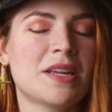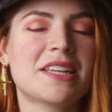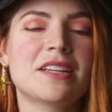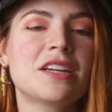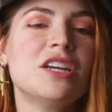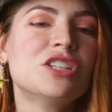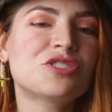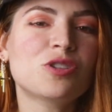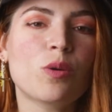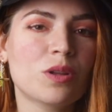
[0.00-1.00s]
making
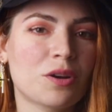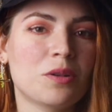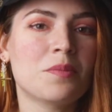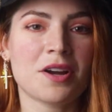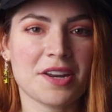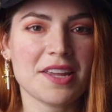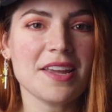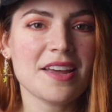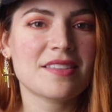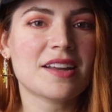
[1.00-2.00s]
so little money
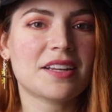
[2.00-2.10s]
that